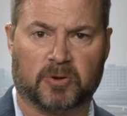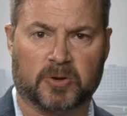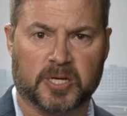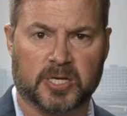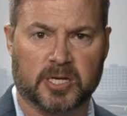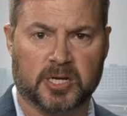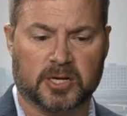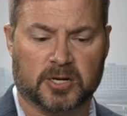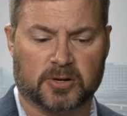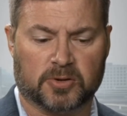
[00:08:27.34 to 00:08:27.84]
30
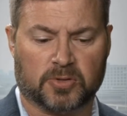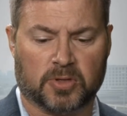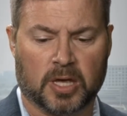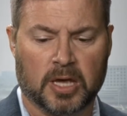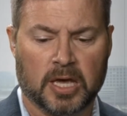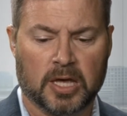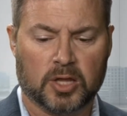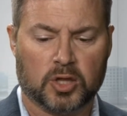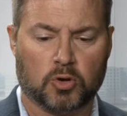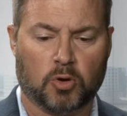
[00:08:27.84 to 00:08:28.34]
years.
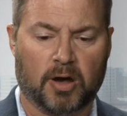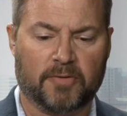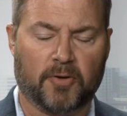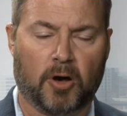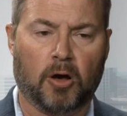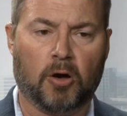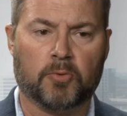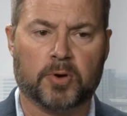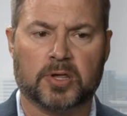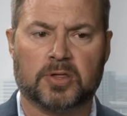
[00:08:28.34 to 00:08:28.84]
So I've
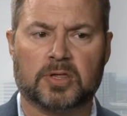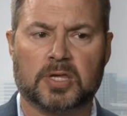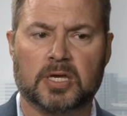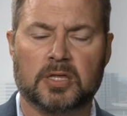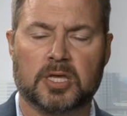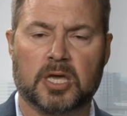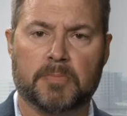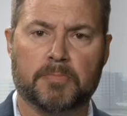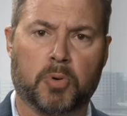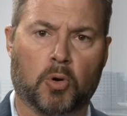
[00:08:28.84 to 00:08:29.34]
always
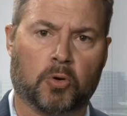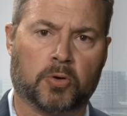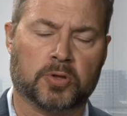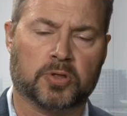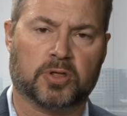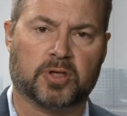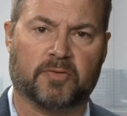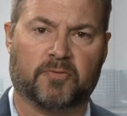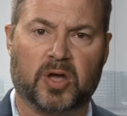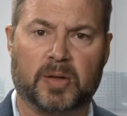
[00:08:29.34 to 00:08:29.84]
seen the
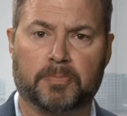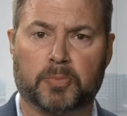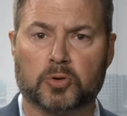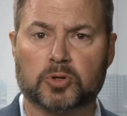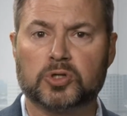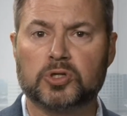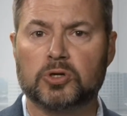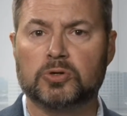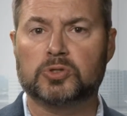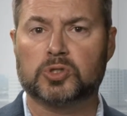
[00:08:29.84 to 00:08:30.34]
importance of a
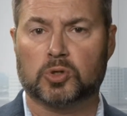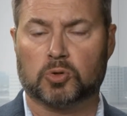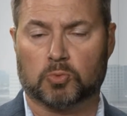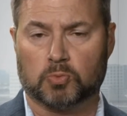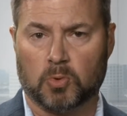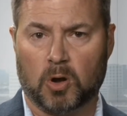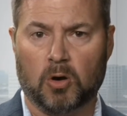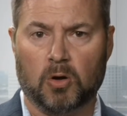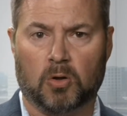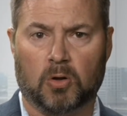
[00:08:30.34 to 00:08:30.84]
producer
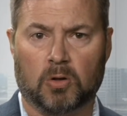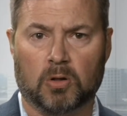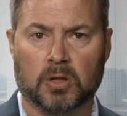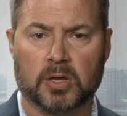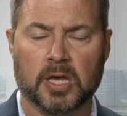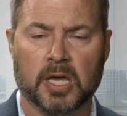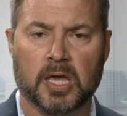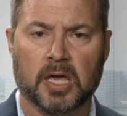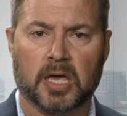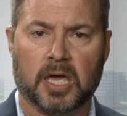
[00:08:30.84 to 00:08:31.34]
role.